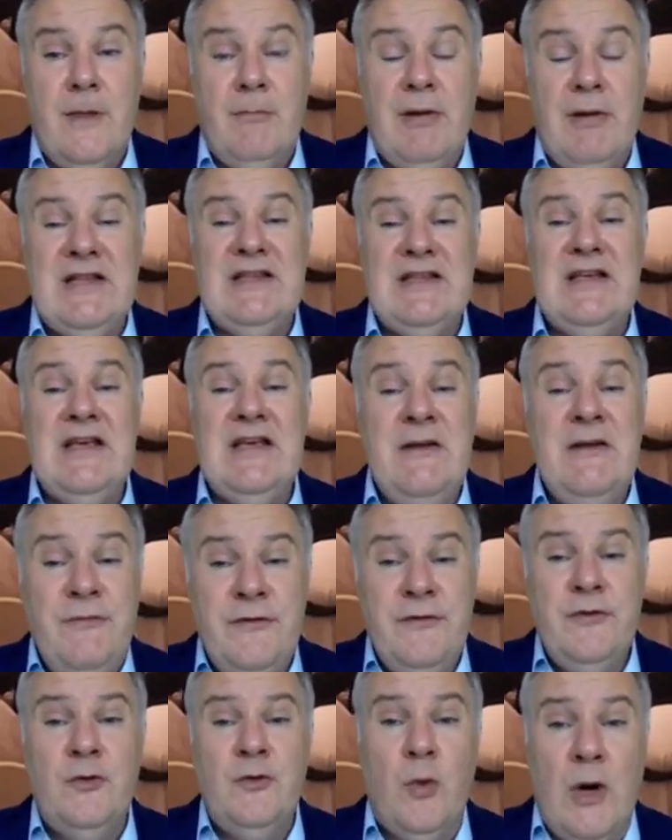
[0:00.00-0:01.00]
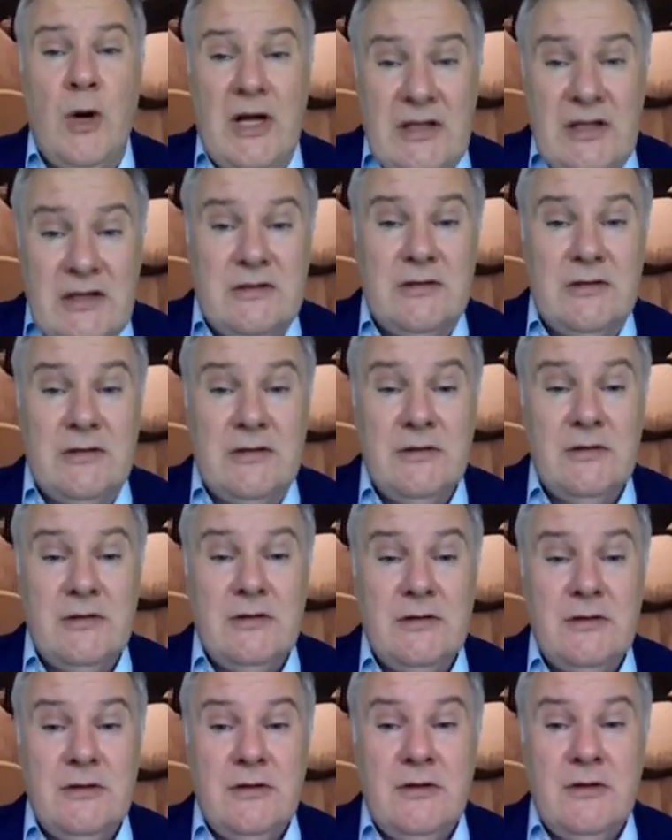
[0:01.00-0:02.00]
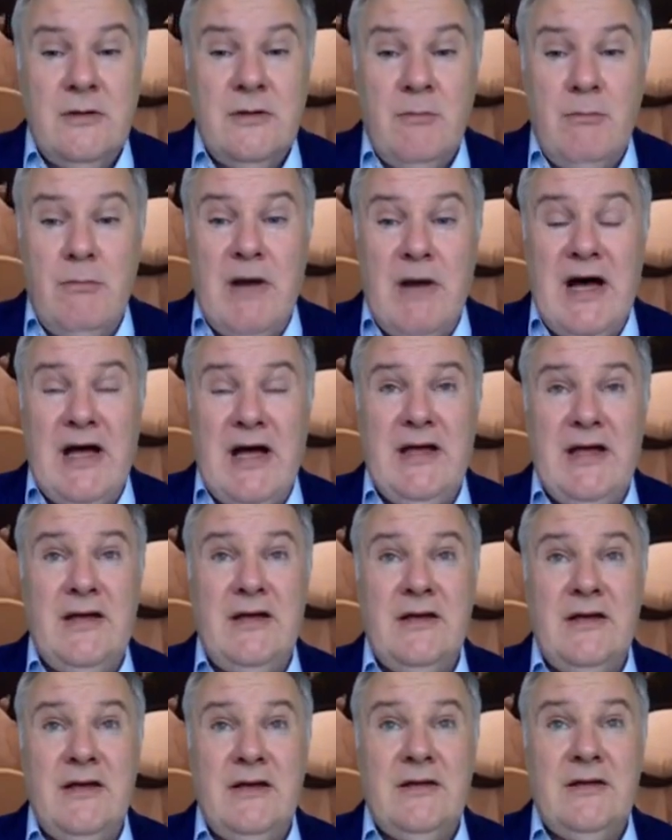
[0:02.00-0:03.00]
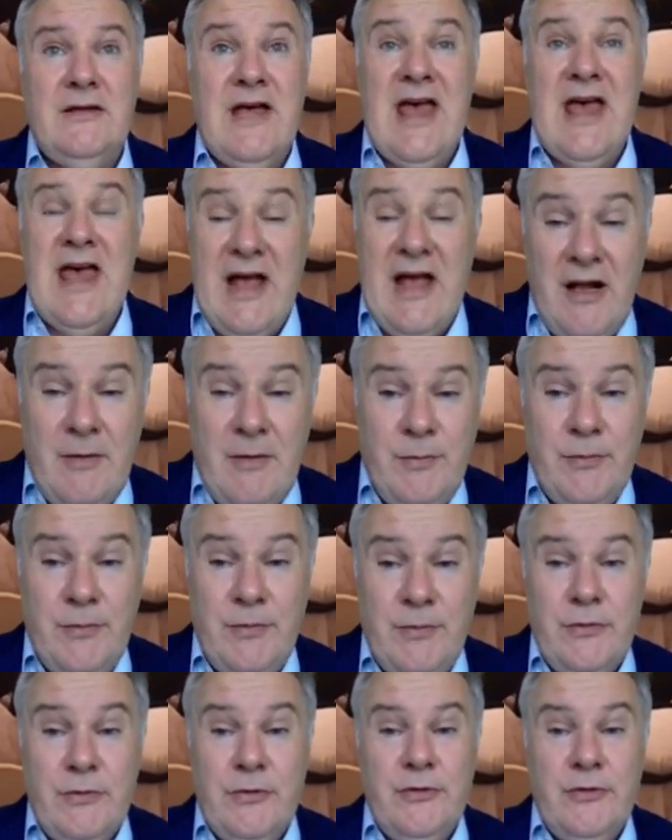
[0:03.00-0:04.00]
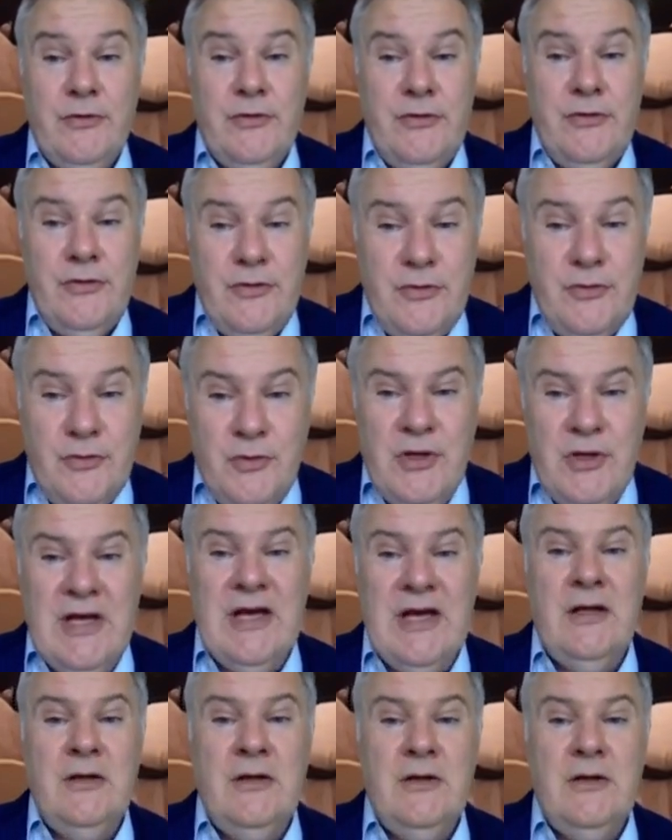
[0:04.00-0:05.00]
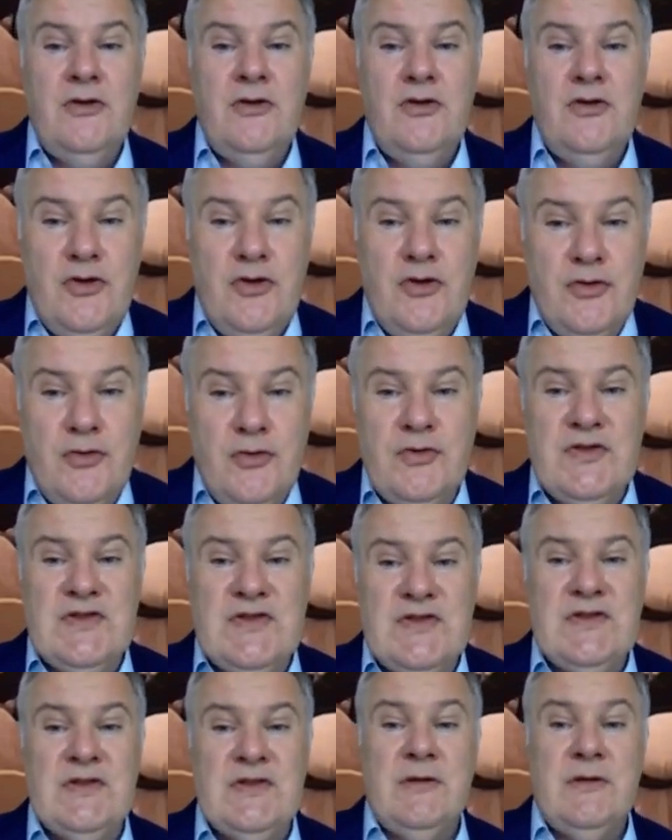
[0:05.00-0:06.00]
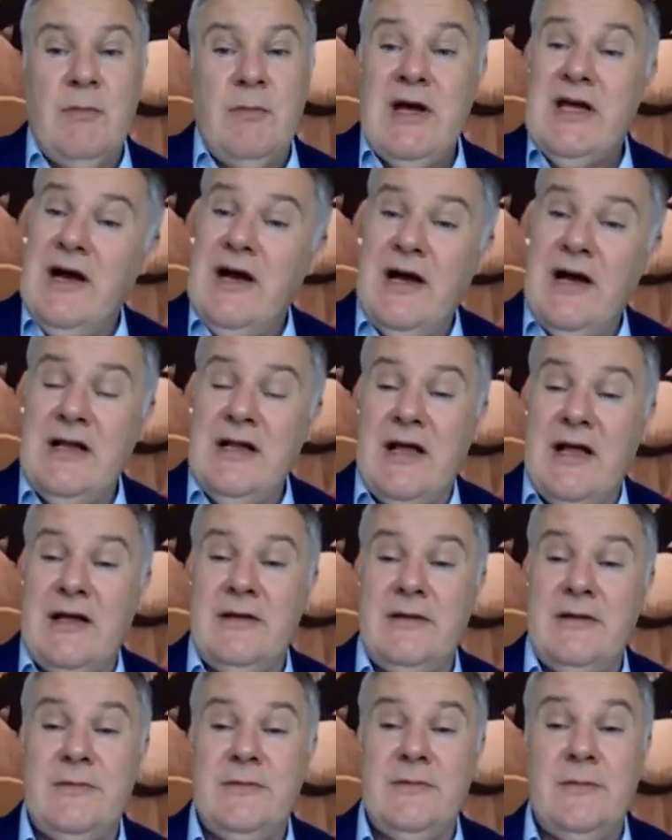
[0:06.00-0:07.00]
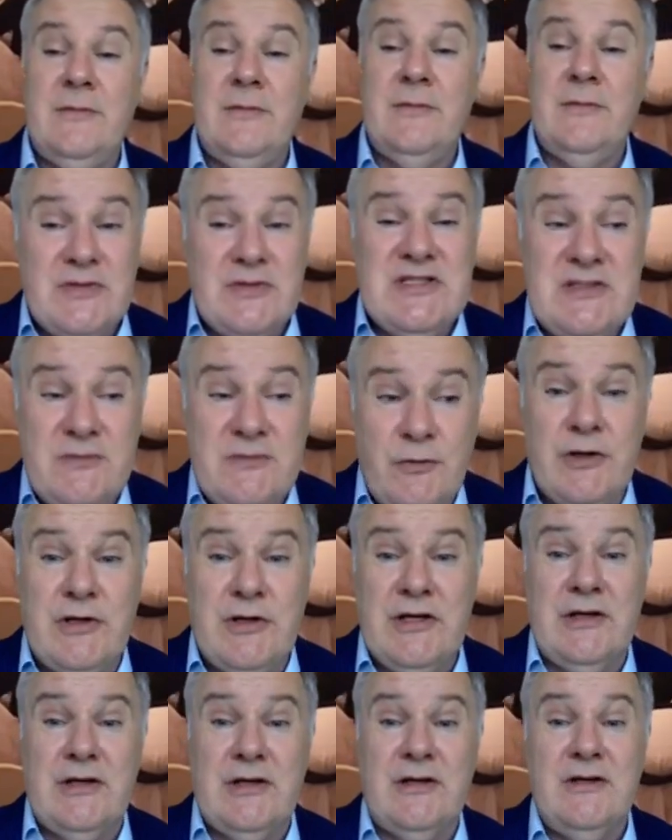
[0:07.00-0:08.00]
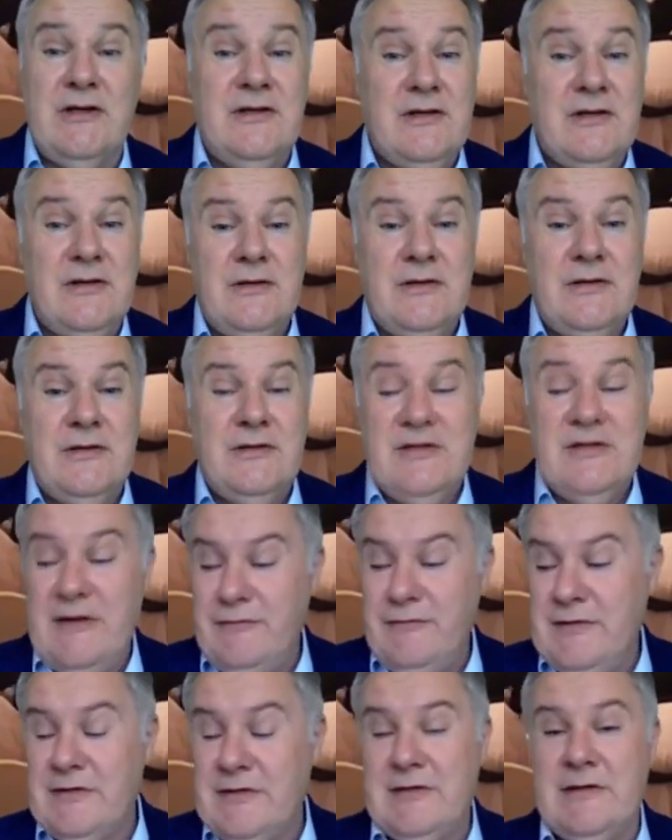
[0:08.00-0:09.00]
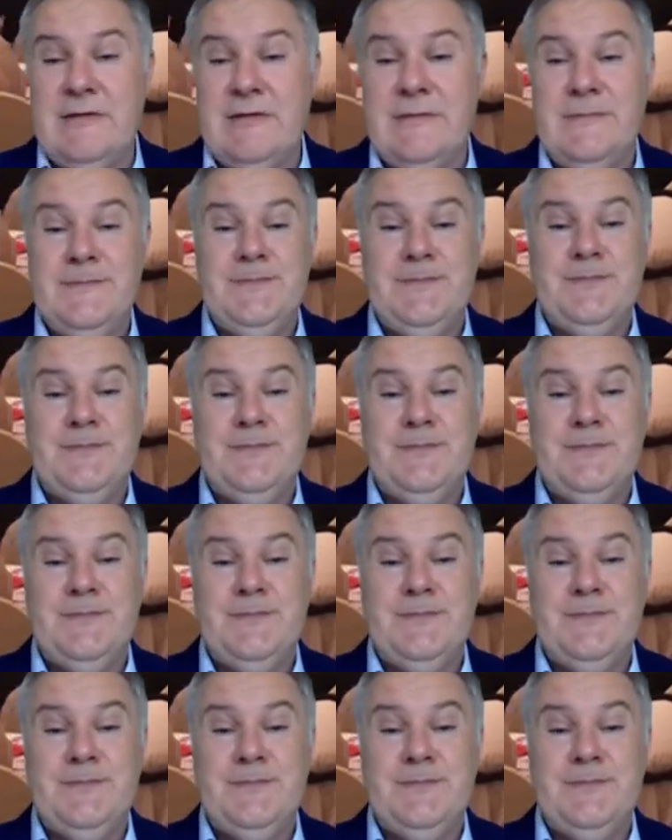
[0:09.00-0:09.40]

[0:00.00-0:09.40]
But if you want my help, you can use my guideline because it's working, definitely.